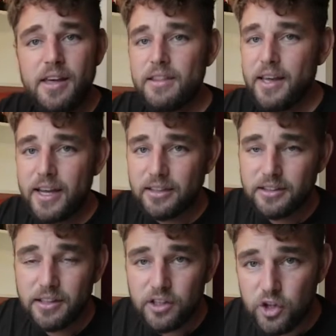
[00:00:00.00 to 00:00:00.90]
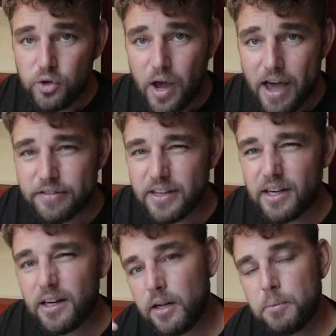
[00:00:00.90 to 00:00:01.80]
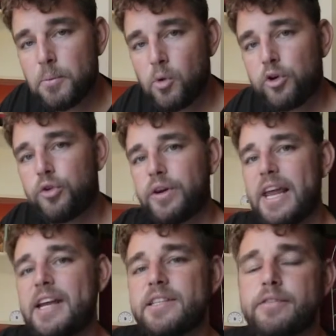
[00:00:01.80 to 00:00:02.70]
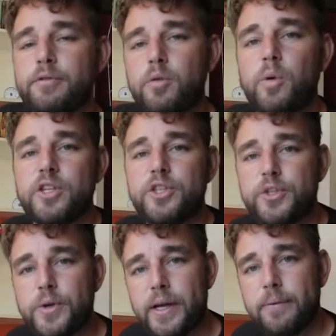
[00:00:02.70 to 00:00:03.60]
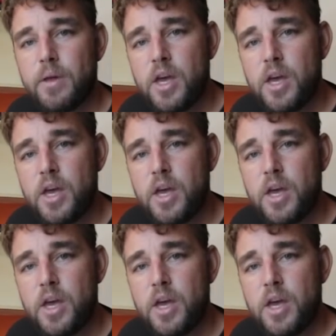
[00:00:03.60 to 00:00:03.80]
then you have to get a little bit more creative with what you're doing.